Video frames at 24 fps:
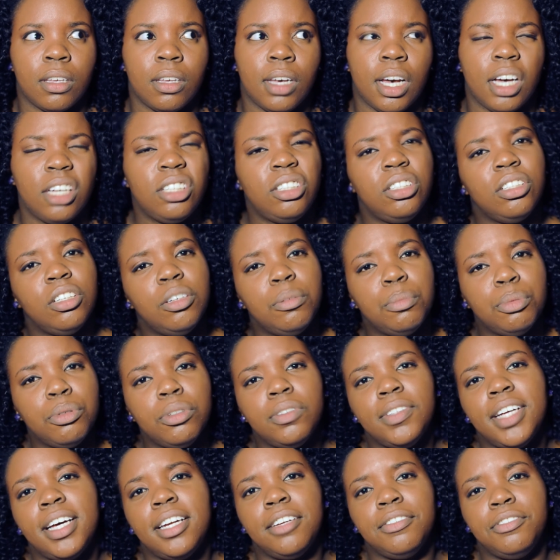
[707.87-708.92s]
how's she gonna
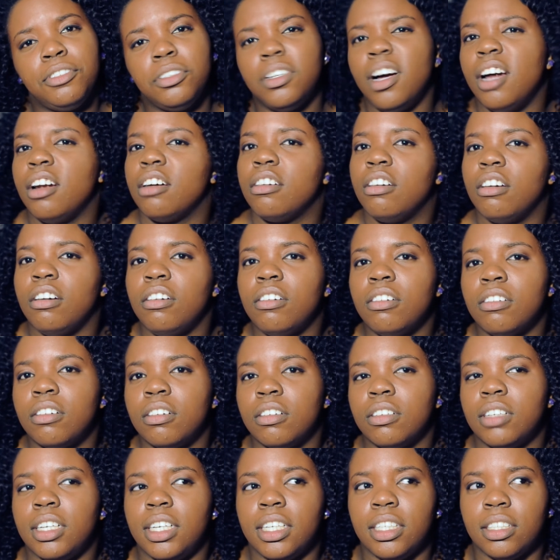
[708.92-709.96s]
prove that if you got a
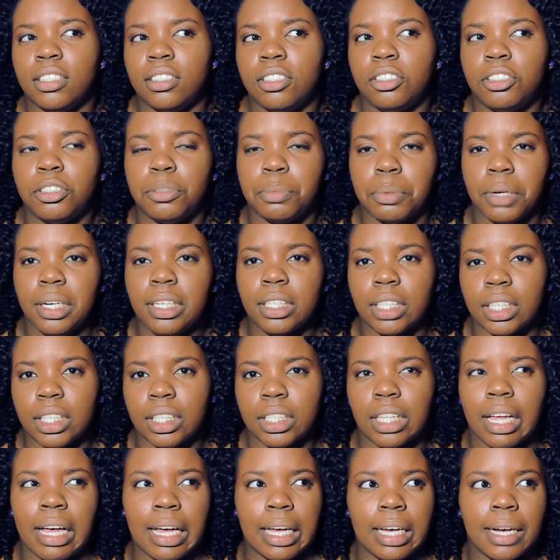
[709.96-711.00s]
girl and she
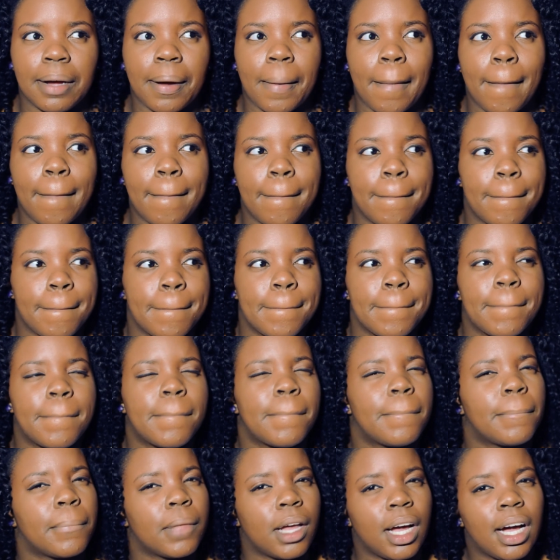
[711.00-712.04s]
pregnant? Like,
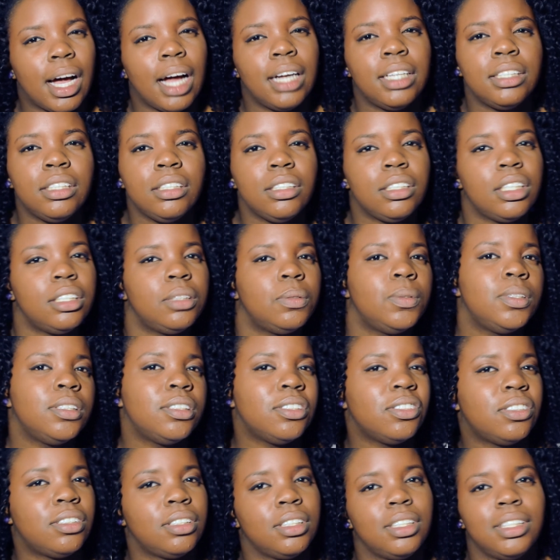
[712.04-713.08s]
I kind of think that's one of
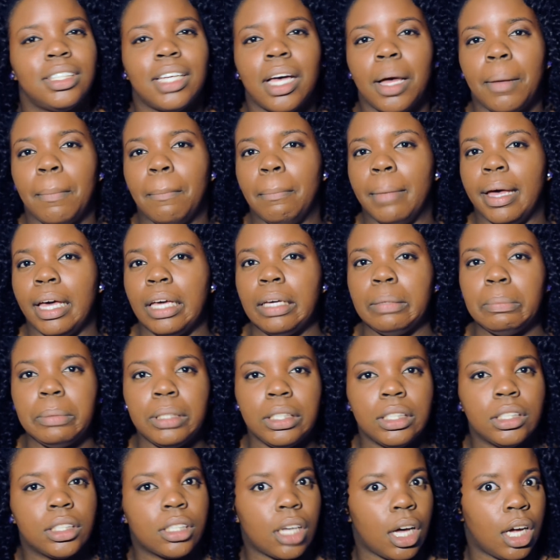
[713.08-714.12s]
those things that
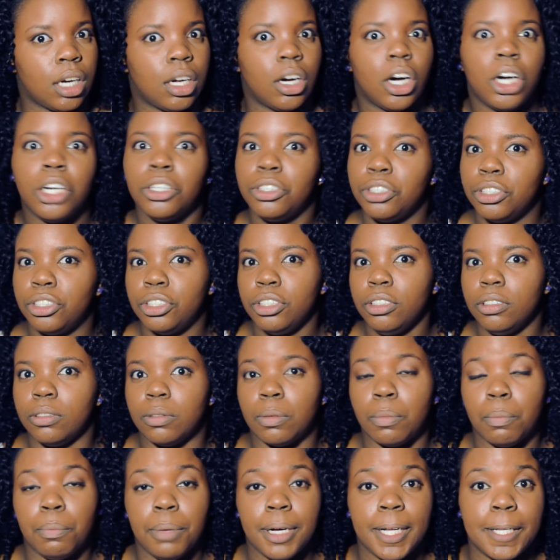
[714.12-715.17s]
maybe is kind of hard to
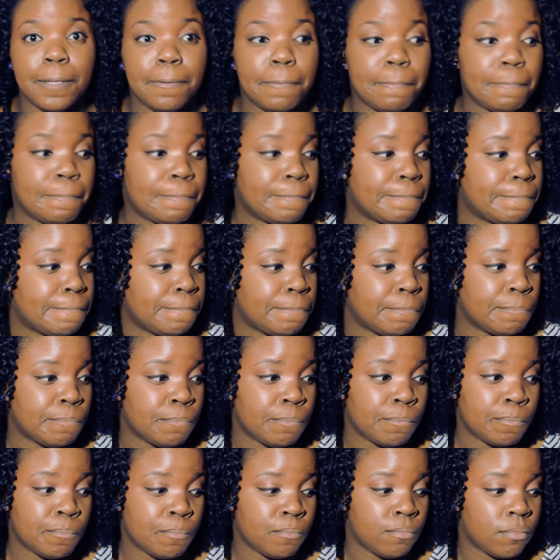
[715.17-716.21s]
do. But
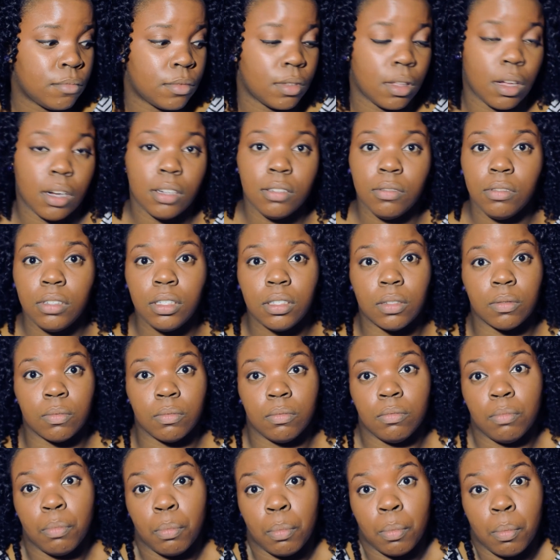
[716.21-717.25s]
I don't know.
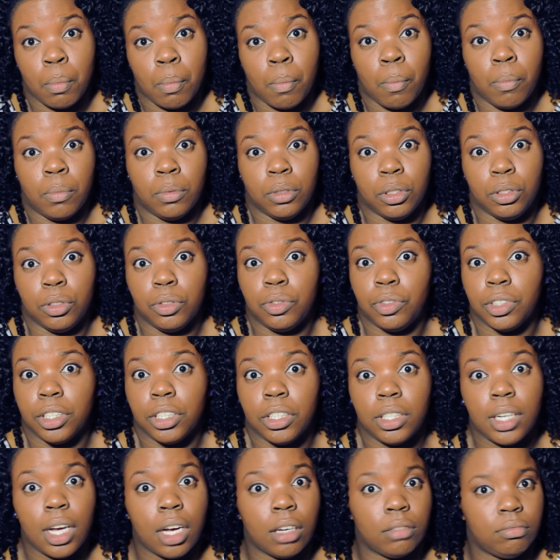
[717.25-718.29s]
You
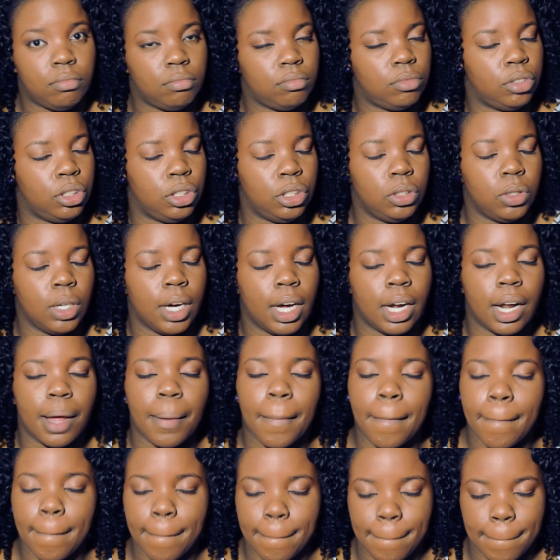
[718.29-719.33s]
figure it out. You got it.
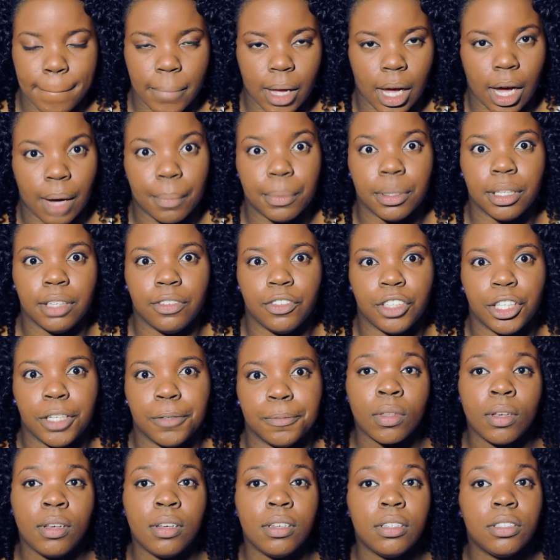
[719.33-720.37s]
I believe in you.
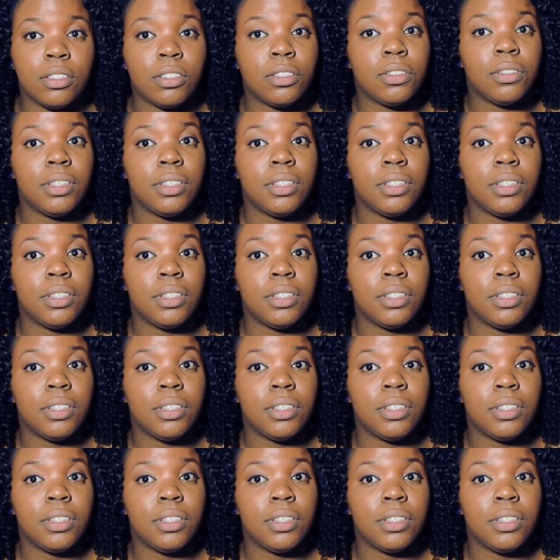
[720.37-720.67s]
So